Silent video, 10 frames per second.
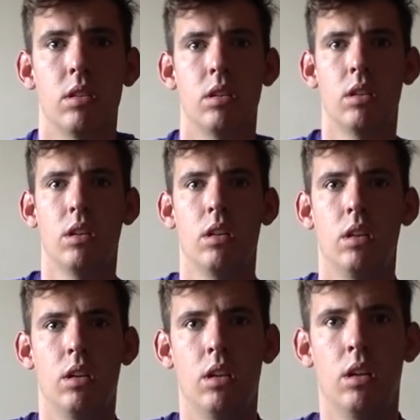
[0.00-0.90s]

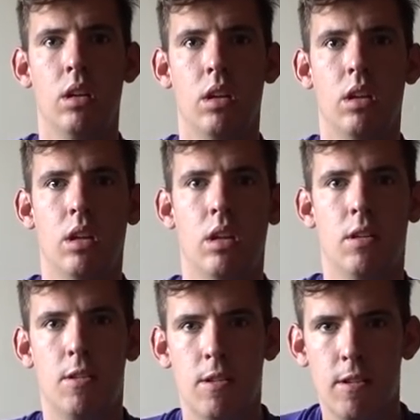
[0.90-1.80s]

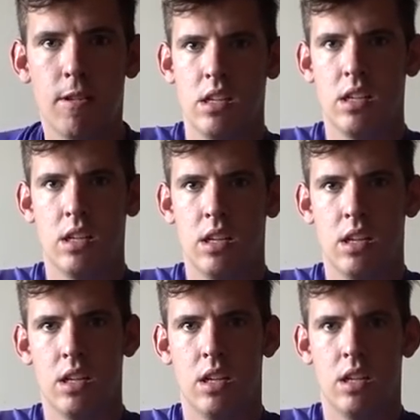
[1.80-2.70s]

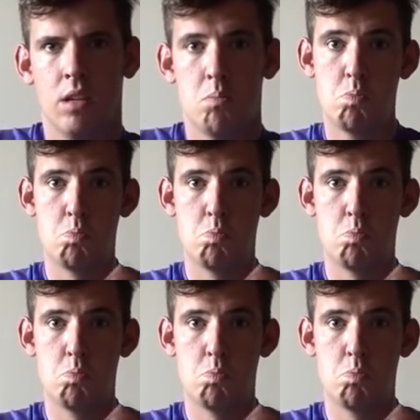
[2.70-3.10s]
Nothing is said.